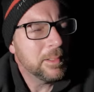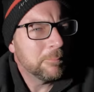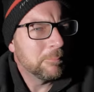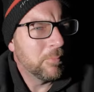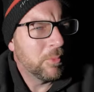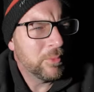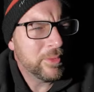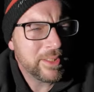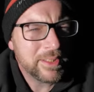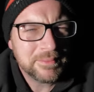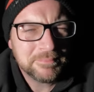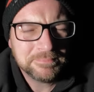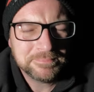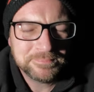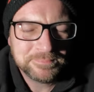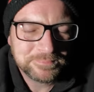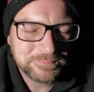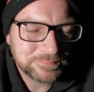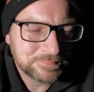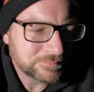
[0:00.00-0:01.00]
Morning.
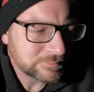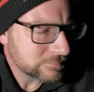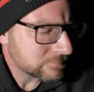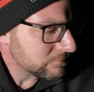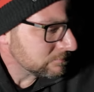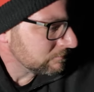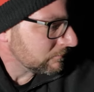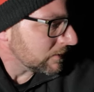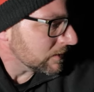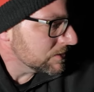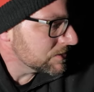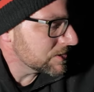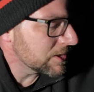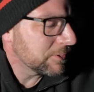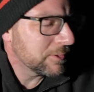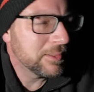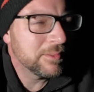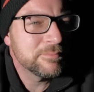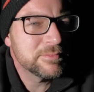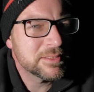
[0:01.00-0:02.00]
So
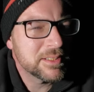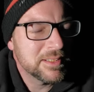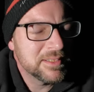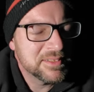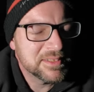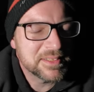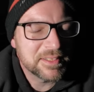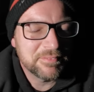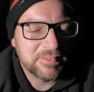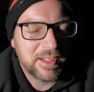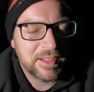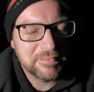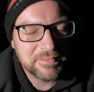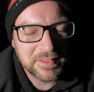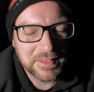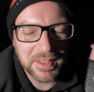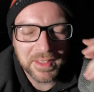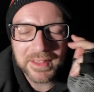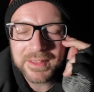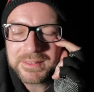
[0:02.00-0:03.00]
I obviously survived the
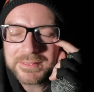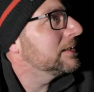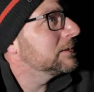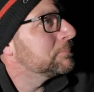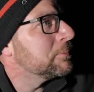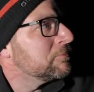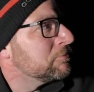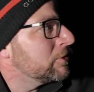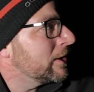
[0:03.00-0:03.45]
night. It's been